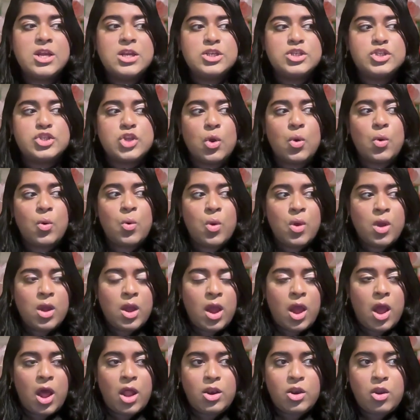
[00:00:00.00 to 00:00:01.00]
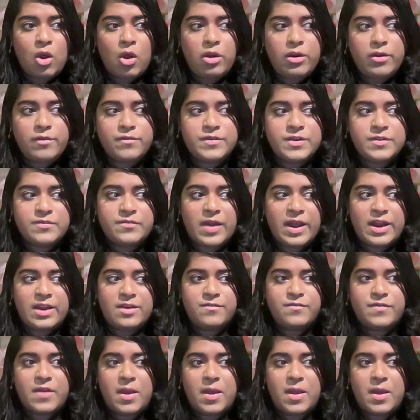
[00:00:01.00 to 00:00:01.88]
So a lot of divine